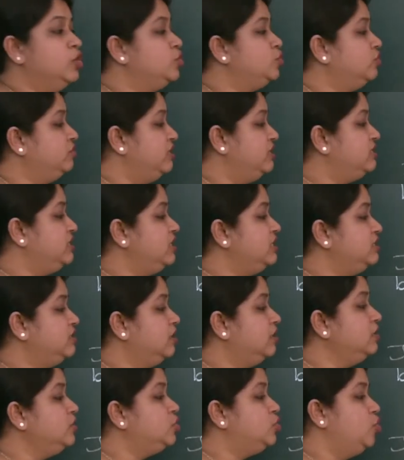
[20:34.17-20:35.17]
So this is
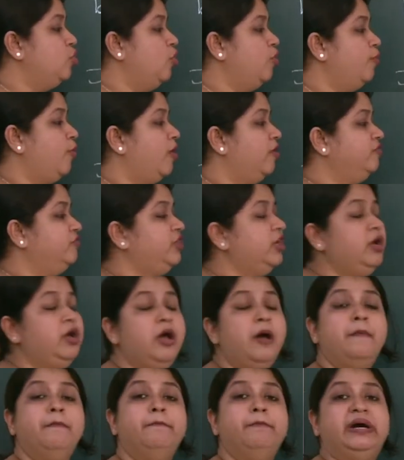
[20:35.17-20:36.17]
the slope of the
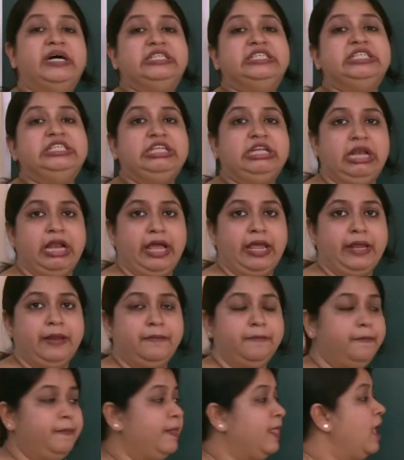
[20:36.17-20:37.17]
budget line.
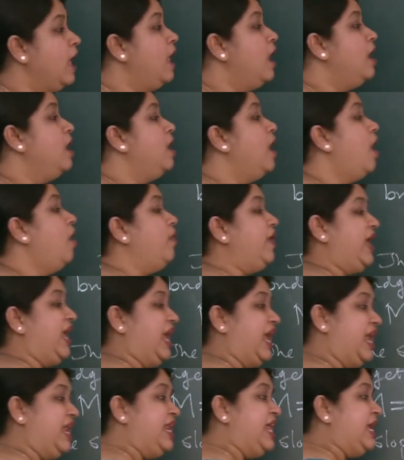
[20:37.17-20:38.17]
Now
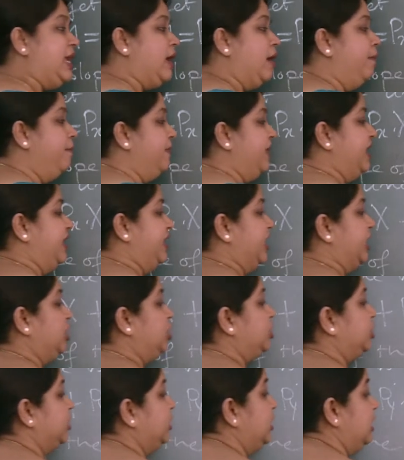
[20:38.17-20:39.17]
any
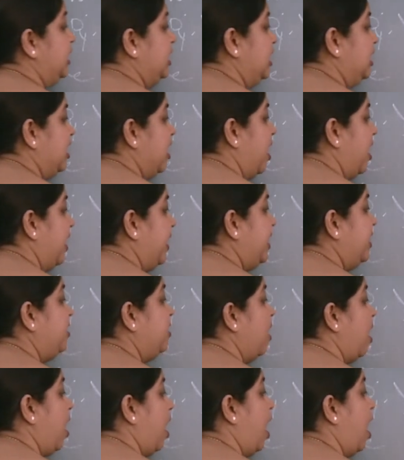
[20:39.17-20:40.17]
combination lying
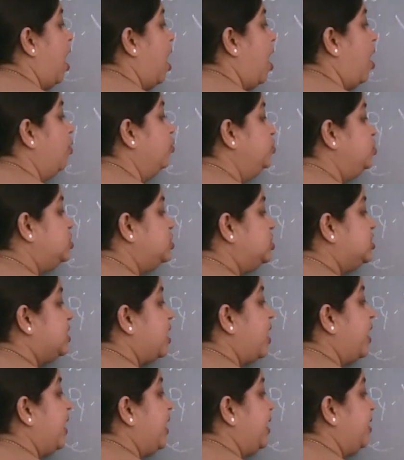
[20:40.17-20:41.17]

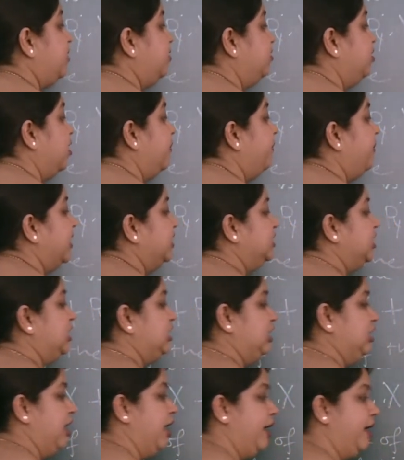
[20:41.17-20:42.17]
outside the budget
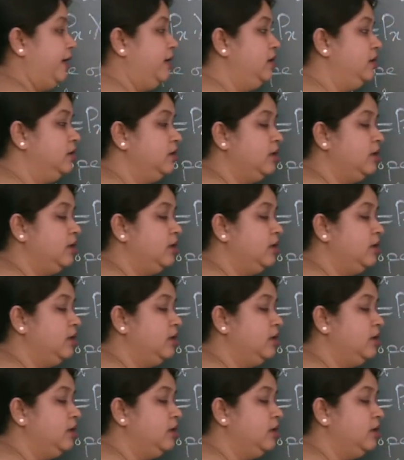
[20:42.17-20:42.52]
line